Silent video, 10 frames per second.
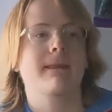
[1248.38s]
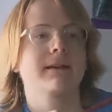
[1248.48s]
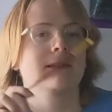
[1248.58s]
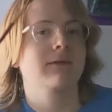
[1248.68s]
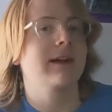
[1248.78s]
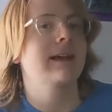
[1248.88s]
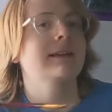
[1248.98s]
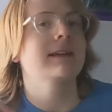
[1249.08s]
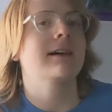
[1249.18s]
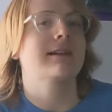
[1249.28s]
Because if I
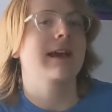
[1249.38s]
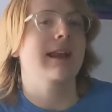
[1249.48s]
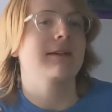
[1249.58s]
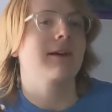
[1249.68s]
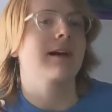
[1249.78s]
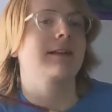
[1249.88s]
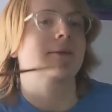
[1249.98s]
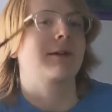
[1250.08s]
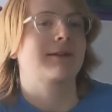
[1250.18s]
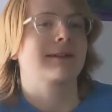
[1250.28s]
hit the uncanny valley
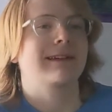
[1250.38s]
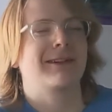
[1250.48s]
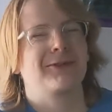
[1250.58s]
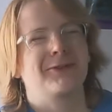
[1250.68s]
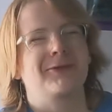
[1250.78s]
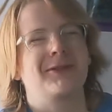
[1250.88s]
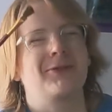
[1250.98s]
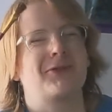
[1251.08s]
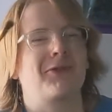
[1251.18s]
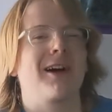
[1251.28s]
where it's like, oh,
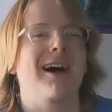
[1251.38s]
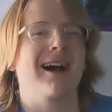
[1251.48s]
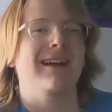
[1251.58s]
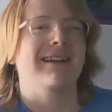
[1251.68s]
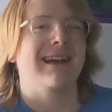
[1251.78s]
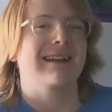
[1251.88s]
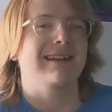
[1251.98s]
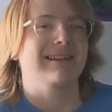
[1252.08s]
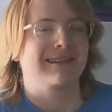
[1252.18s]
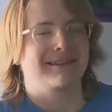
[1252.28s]
you tried, and
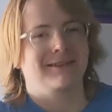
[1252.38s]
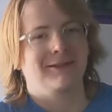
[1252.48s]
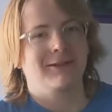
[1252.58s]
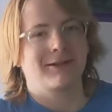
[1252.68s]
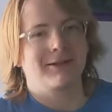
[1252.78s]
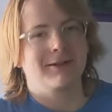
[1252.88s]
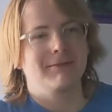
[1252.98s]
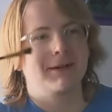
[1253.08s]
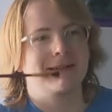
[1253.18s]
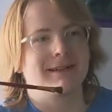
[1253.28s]
it doesn't look
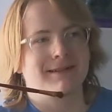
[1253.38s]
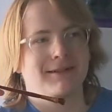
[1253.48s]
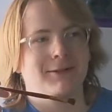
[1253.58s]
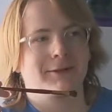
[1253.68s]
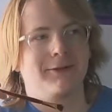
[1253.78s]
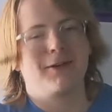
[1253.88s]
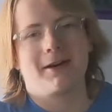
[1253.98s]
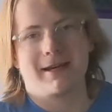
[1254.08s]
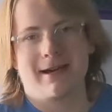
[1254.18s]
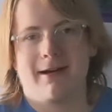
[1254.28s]
good, but it doesn't look
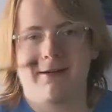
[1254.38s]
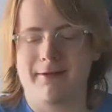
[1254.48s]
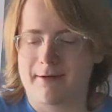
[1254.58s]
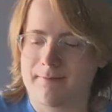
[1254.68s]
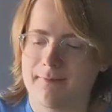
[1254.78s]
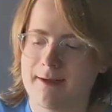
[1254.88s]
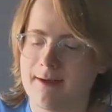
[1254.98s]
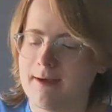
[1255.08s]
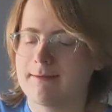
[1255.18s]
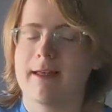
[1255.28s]
funny either,
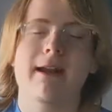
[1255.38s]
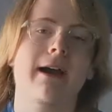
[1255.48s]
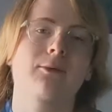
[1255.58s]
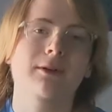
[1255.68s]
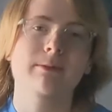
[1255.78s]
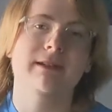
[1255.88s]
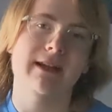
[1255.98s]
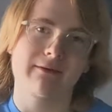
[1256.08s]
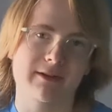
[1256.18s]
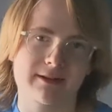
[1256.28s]
then I will be
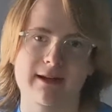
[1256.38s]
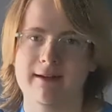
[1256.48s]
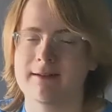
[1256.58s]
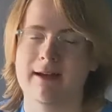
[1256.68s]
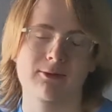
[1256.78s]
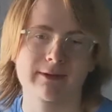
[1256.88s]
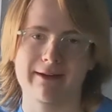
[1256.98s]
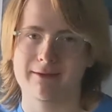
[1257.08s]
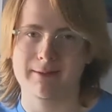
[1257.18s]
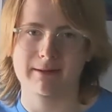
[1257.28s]
devastated and I will
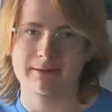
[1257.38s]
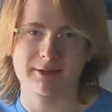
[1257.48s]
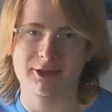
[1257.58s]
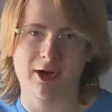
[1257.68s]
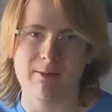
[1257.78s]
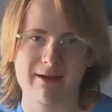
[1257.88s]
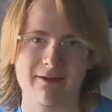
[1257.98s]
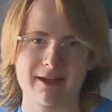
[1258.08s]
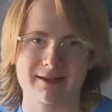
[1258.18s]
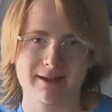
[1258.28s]
never be able to show my
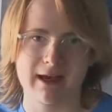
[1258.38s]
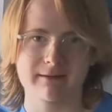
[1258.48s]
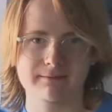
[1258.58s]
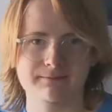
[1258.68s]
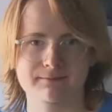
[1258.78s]
face again.